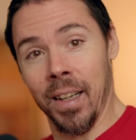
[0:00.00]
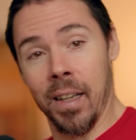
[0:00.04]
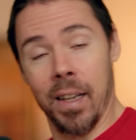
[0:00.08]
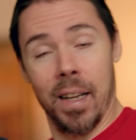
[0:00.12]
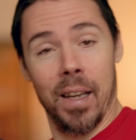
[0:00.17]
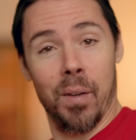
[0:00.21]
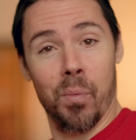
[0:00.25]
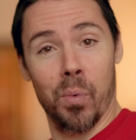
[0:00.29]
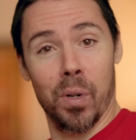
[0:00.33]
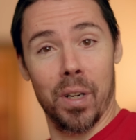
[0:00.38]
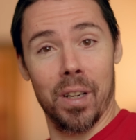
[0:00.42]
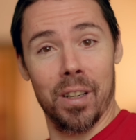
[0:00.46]

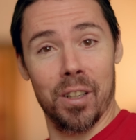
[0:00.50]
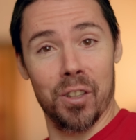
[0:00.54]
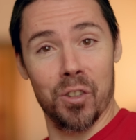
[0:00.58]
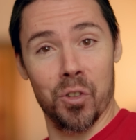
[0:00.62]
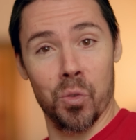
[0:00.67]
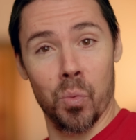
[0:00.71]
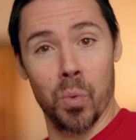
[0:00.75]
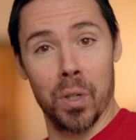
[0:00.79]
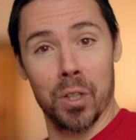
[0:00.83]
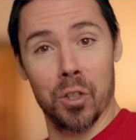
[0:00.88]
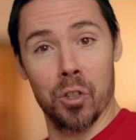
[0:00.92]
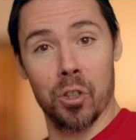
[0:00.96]
And we're gonna
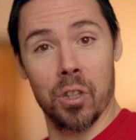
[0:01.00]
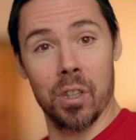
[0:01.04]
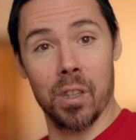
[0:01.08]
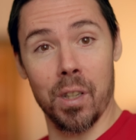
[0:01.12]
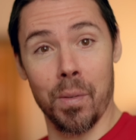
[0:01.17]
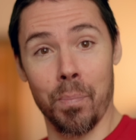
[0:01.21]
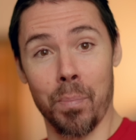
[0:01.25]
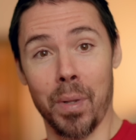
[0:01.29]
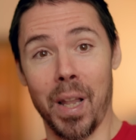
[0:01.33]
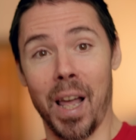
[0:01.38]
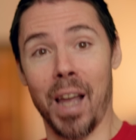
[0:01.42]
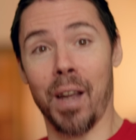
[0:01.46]
switch to
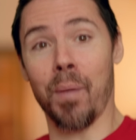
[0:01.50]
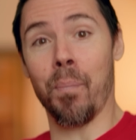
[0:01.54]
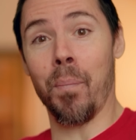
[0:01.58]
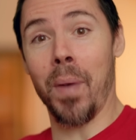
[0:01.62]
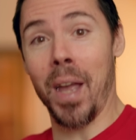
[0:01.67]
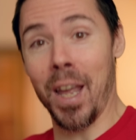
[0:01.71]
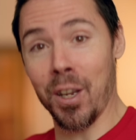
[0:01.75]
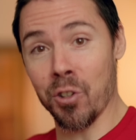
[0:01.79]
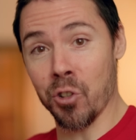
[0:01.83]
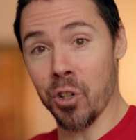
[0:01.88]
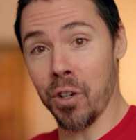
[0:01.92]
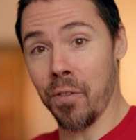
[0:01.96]
the
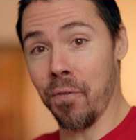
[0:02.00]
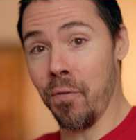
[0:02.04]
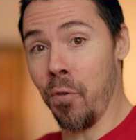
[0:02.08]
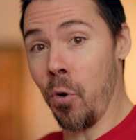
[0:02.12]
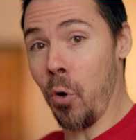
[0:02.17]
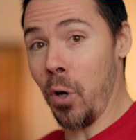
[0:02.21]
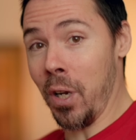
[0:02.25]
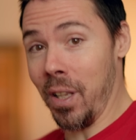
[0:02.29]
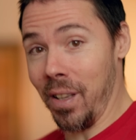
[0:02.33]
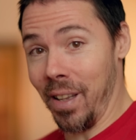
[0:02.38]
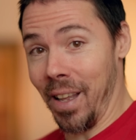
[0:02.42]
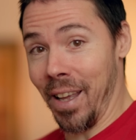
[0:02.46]
Blackmagic
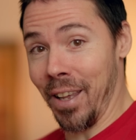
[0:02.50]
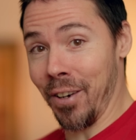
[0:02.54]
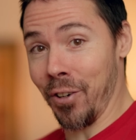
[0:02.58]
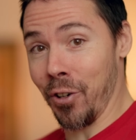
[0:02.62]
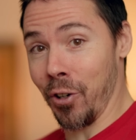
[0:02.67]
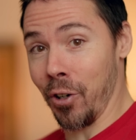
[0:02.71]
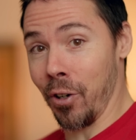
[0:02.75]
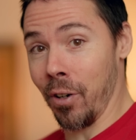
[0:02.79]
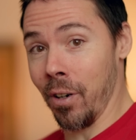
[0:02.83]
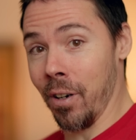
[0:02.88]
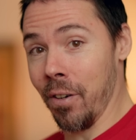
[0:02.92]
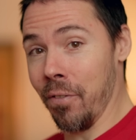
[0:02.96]

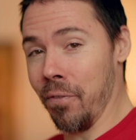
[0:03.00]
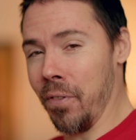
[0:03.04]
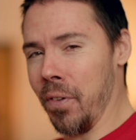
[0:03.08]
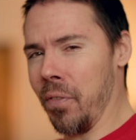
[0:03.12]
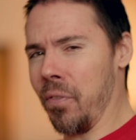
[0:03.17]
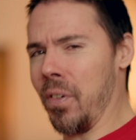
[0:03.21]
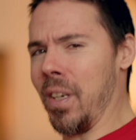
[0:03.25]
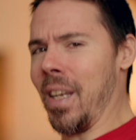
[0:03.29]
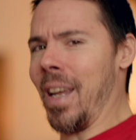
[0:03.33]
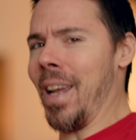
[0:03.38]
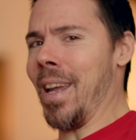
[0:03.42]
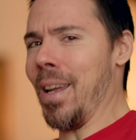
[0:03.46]
Voigtlander
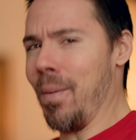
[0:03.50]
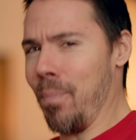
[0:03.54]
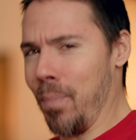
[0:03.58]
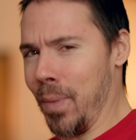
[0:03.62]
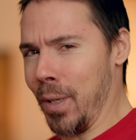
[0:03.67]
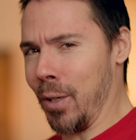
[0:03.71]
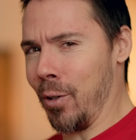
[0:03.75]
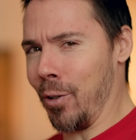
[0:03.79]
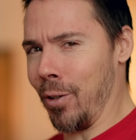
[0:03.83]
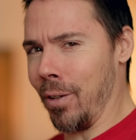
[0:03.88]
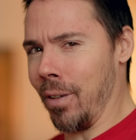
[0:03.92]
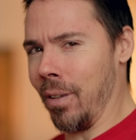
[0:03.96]
fifty-eight
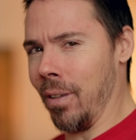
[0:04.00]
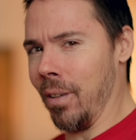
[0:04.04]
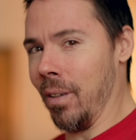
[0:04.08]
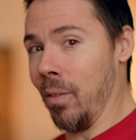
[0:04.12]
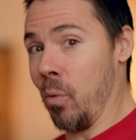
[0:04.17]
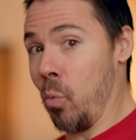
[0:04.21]
millimeter